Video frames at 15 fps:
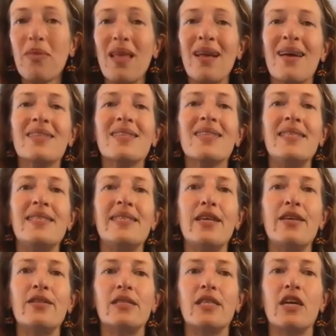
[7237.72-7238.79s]
Because let's say
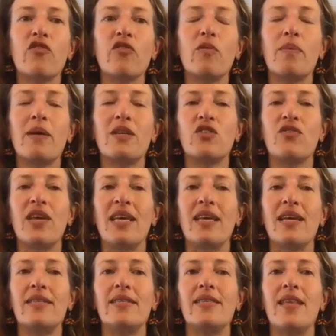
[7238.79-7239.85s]
you steal from a bunch of
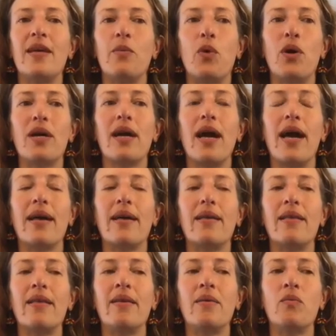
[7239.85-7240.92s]
ingots and then
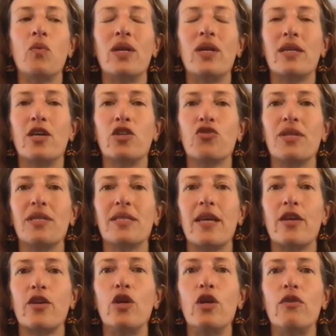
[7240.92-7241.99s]
one country is
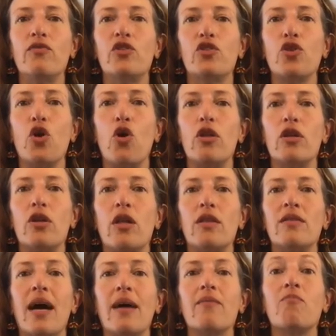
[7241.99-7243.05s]
like, you've stolen all,
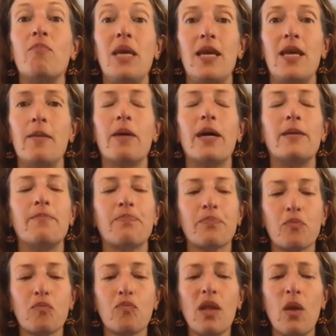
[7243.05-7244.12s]
not me, but
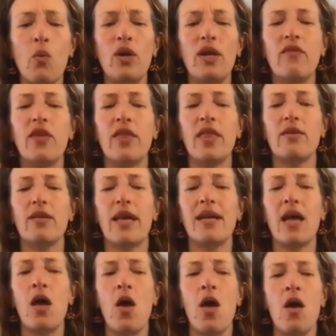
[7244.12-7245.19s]
what if they're like,
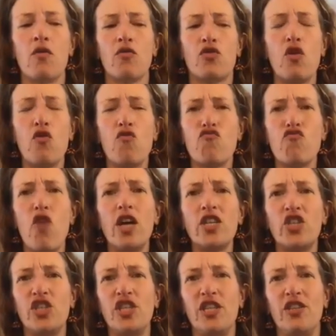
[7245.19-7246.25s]
the
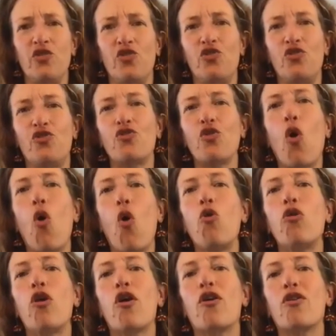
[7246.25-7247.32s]
Russians
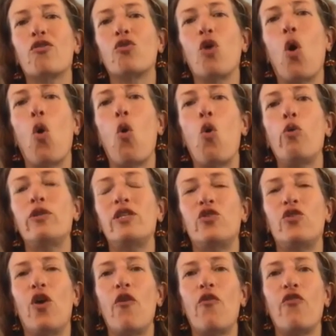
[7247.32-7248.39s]
stole our gold. It's
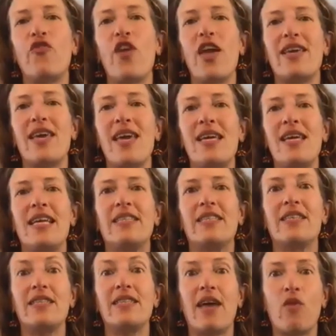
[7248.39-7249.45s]
all fake ingots.
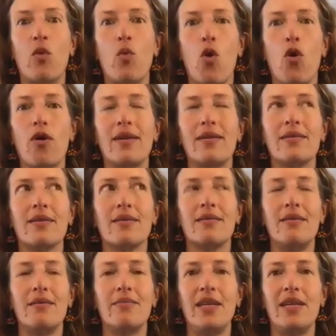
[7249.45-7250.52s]
Let's have a war. And it's like,
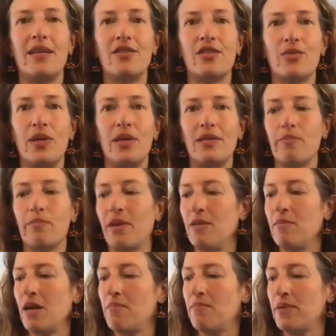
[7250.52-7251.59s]
oh man, I just wanted to pay
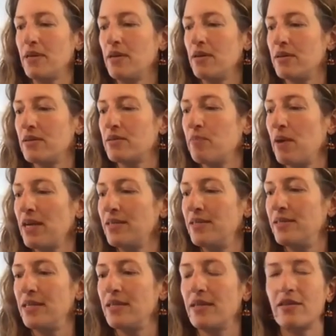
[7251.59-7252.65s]
my bills by
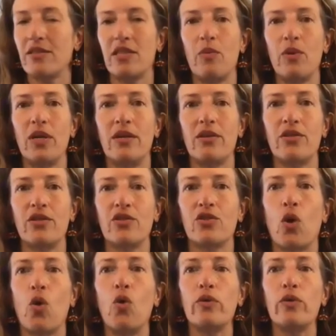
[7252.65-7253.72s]
stealing someone else's
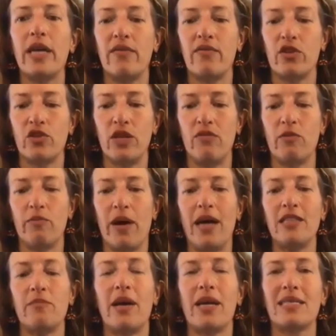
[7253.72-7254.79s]
gold out of their safe
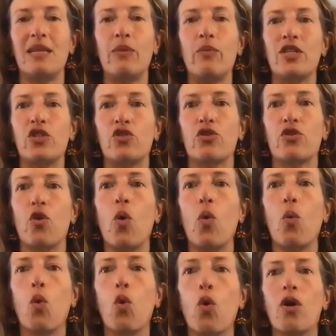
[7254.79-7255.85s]
deposit box. I didn't want to start a whole
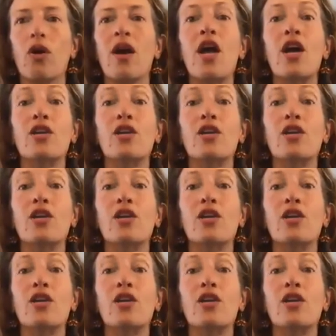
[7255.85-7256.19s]
war.